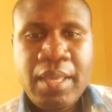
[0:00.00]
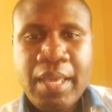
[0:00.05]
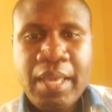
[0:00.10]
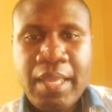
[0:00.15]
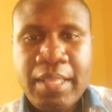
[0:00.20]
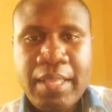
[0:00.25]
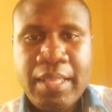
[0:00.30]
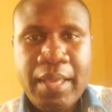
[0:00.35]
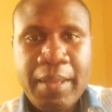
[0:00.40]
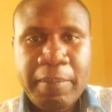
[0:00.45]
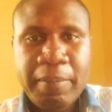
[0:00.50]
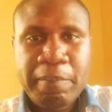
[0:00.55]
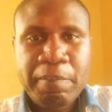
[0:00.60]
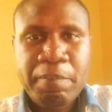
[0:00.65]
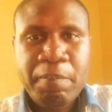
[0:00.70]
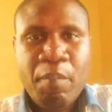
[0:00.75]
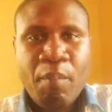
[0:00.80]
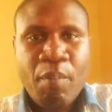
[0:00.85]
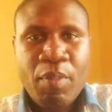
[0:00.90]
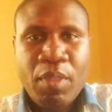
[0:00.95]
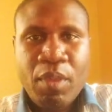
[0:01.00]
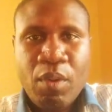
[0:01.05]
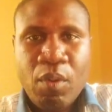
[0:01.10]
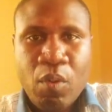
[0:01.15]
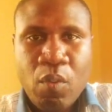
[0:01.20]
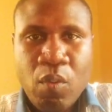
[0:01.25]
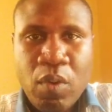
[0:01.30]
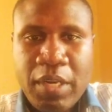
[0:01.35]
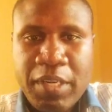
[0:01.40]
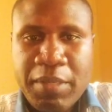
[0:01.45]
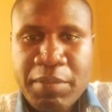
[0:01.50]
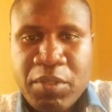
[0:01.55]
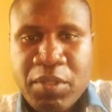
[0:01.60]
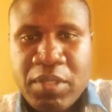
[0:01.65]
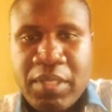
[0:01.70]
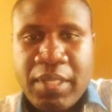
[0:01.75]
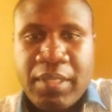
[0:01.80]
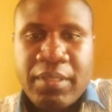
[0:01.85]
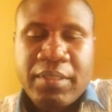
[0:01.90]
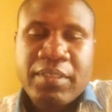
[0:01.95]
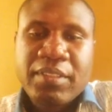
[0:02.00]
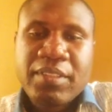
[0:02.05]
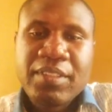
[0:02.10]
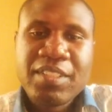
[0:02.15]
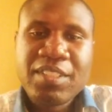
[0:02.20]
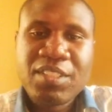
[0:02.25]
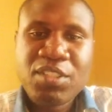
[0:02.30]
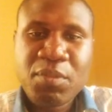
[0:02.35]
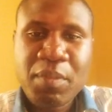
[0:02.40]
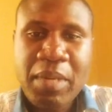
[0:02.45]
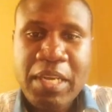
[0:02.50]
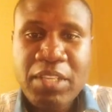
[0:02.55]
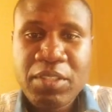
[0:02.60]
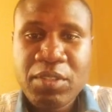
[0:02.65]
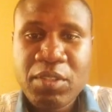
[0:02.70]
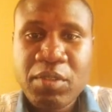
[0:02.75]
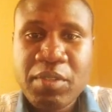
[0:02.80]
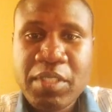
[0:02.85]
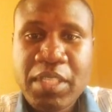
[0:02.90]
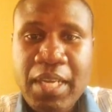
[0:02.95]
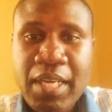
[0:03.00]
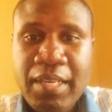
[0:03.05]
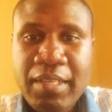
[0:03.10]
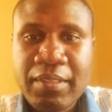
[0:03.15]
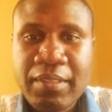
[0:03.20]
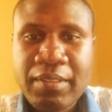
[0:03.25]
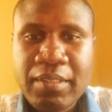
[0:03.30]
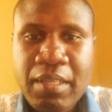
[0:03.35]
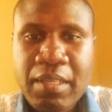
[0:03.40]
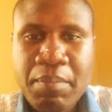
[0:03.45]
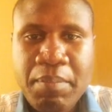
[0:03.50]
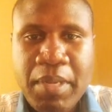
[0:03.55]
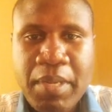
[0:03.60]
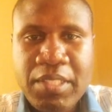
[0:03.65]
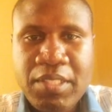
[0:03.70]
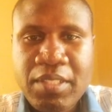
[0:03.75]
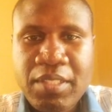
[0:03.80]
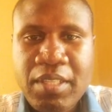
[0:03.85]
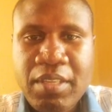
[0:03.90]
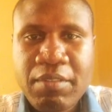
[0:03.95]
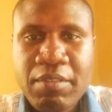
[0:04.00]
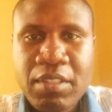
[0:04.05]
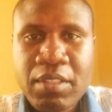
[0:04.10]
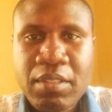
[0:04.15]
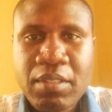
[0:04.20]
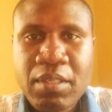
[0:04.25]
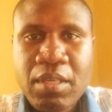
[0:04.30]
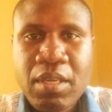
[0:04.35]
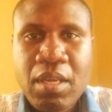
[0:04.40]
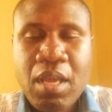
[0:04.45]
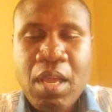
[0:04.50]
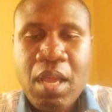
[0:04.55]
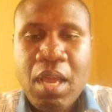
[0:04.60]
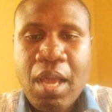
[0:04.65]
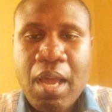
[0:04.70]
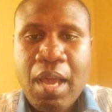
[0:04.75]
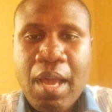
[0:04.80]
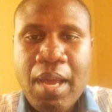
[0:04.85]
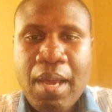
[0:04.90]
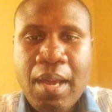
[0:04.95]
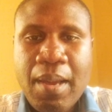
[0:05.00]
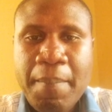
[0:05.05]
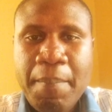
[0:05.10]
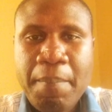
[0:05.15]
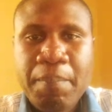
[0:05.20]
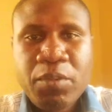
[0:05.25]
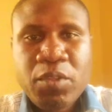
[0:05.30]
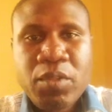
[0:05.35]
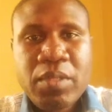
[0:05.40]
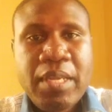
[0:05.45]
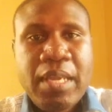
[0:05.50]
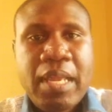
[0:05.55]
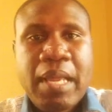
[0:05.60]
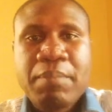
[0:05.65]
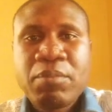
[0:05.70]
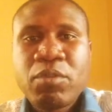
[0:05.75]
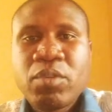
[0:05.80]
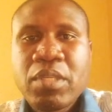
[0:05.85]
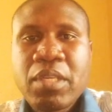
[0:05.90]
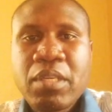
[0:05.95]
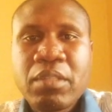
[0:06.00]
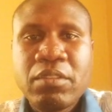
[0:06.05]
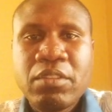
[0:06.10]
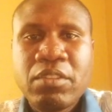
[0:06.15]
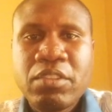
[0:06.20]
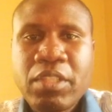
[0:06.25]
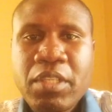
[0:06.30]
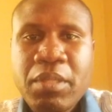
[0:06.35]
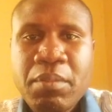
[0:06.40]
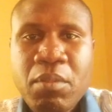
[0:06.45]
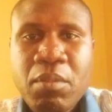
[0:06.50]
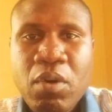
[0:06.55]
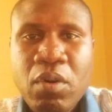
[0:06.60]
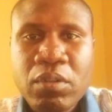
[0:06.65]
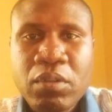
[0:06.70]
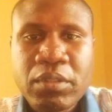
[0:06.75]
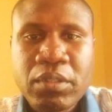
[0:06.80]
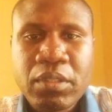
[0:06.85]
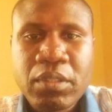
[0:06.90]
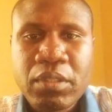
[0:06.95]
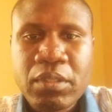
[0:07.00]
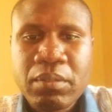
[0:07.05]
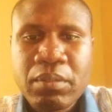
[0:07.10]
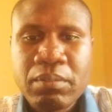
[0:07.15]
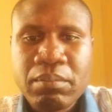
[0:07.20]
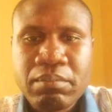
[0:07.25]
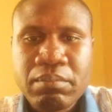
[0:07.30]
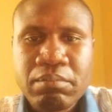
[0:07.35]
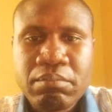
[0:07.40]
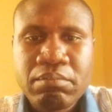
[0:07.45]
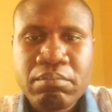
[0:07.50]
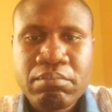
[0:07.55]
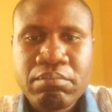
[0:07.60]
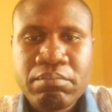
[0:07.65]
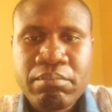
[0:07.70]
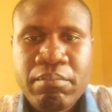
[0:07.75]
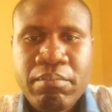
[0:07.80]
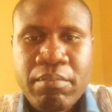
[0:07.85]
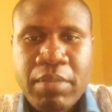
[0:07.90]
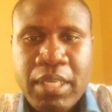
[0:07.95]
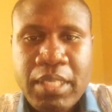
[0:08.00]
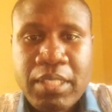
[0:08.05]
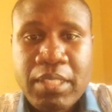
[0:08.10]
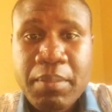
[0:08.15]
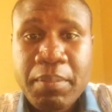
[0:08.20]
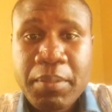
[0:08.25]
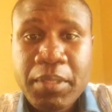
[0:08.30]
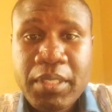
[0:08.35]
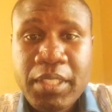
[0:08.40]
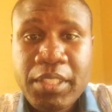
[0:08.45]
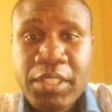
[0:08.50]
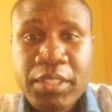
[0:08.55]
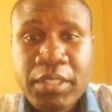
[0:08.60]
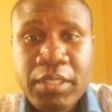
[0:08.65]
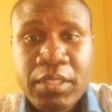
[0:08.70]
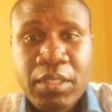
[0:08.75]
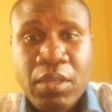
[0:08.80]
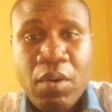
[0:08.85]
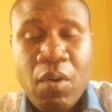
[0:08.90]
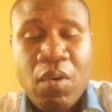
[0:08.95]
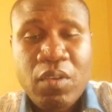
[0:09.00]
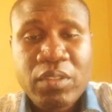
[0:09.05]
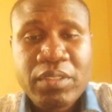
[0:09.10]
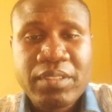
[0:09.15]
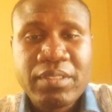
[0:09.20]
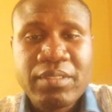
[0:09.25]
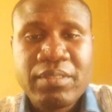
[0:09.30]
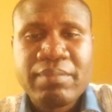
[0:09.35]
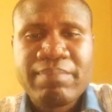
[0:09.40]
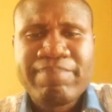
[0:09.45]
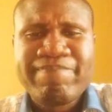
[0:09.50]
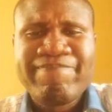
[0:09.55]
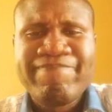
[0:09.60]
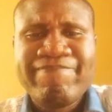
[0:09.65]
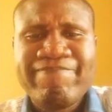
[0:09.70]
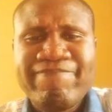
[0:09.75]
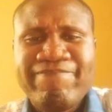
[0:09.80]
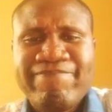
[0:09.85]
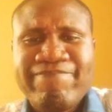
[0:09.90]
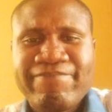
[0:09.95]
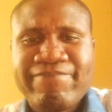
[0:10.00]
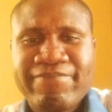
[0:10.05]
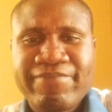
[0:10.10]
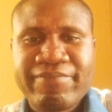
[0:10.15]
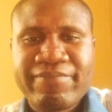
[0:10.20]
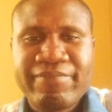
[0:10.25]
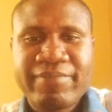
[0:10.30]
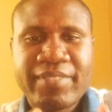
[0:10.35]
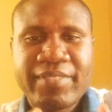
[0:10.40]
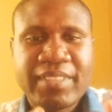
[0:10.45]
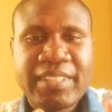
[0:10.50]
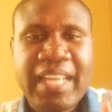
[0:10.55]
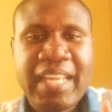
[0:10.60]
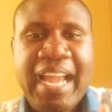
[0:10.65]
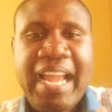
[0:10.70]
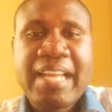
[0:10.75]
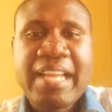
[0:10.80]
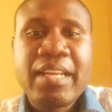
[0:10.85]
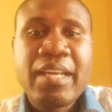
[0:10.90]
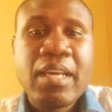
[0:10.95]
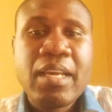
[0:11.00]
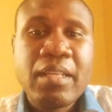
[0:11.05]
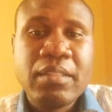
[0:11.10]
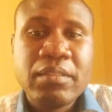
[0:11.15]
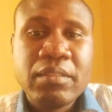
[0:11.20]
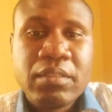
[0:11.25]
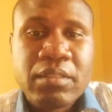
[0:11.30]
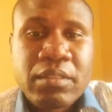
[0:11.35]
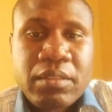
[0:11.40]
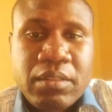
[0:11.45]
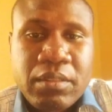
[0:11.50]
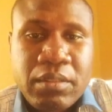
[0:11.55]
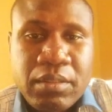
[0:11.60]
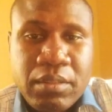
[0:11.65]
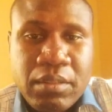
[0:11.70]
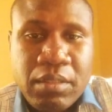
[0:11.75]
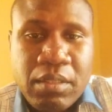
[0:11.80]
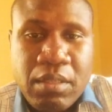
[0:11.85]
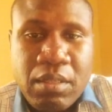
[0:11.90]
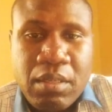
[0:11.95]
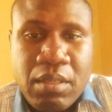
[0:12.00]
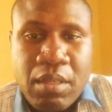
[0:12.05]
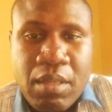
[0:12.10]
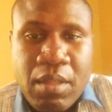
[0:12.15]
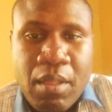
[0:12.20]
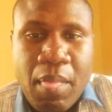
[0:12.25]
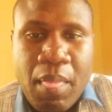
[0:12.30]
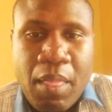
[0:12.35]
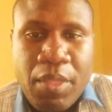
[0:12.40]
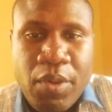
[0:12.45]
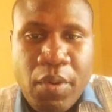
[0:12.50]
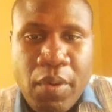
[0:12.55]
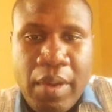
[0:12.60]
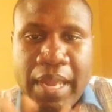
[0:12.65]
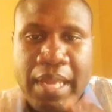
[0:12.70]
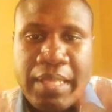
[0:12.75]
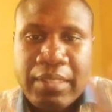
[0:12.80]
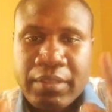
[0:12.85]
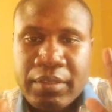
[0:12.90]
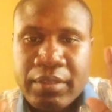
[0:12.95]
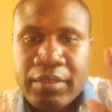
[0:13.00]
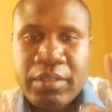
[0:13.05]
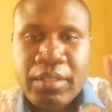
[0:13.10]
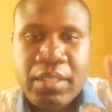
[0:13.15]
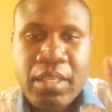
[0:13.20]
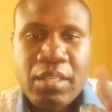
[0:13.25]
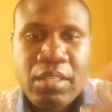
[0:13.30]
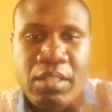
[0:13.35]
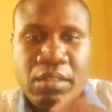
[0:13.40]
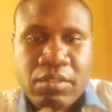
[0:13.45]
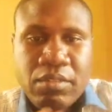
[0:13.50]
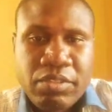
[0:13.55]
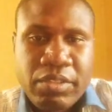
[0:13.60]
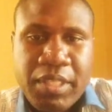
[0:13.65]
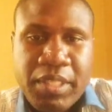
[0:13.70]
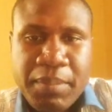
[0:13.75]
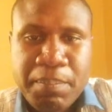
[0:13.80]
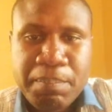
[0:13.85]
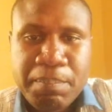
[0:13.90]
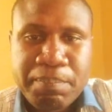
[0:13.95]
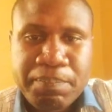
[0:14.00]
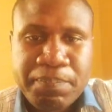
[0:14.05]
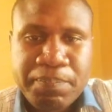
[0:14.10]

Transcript: Hey there, welcome today to my YouTube channel. I'm Pastor David. Today I'm doing a dream on interpretation on tied hands. Your hands in a dream.